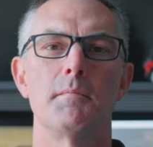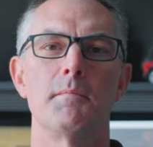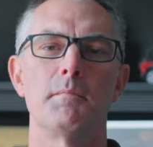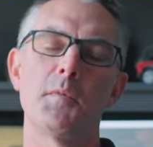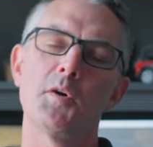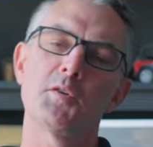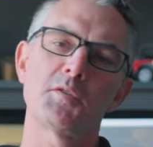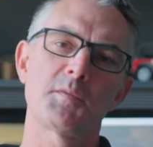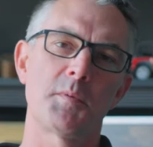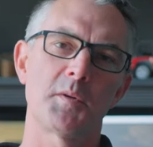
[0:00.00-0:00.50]

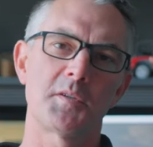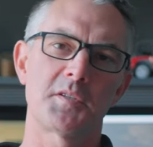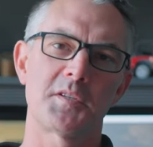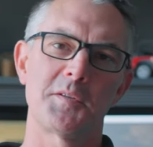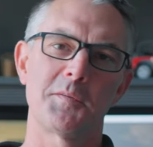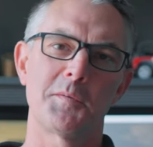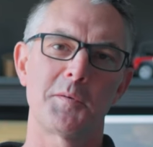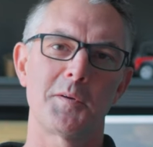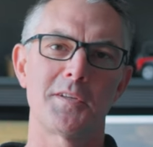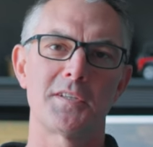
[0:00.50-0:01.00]
Most boats
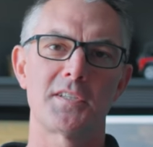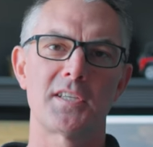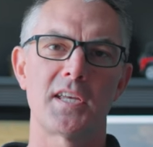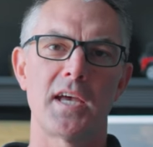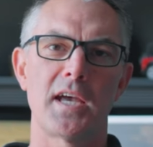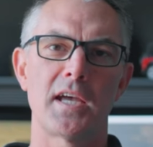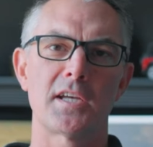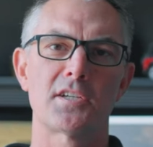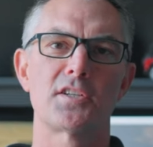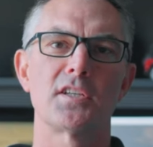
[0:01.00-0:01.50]
in the world
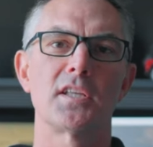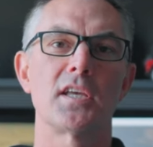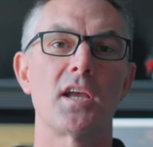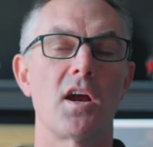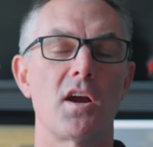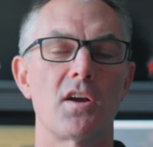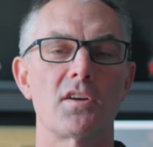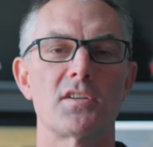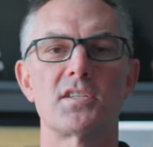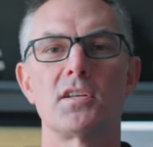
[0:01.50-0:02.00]
actually
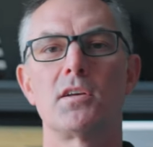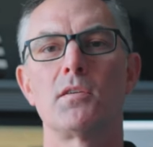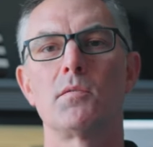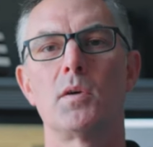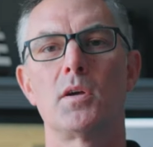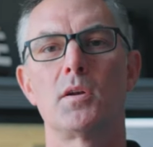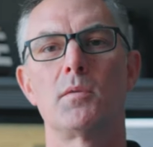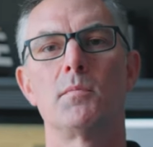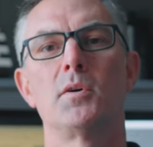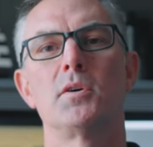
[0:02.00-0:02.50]
are
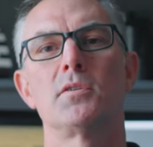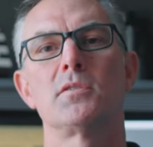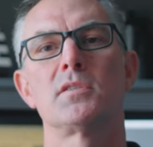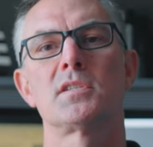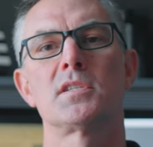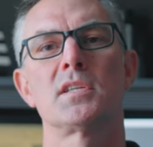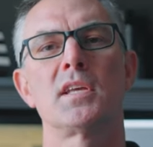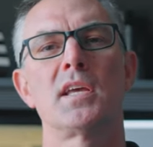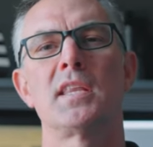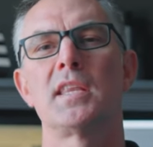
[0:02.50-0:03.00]
saltwater
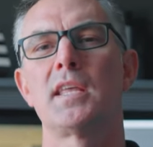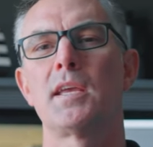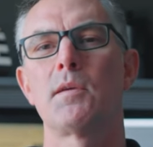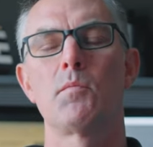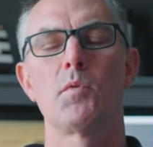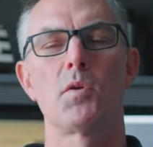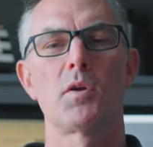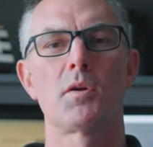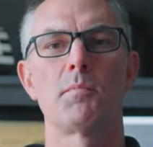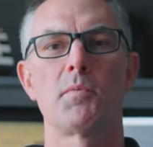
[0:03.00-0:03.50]
boats, and they
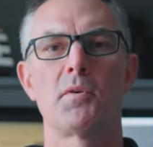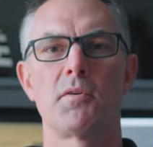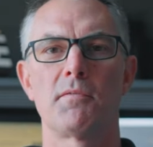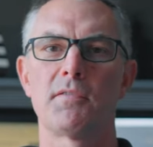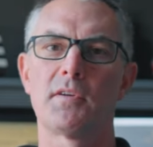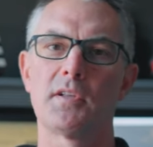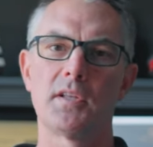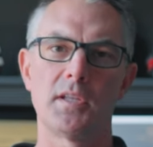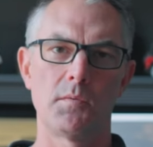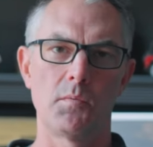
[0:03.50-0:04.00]
work
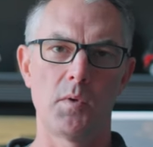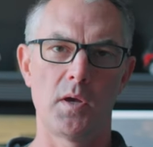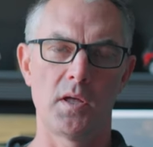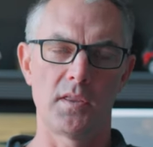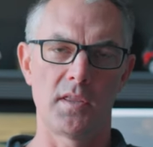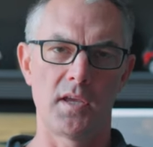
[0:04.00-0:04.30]
perfectly well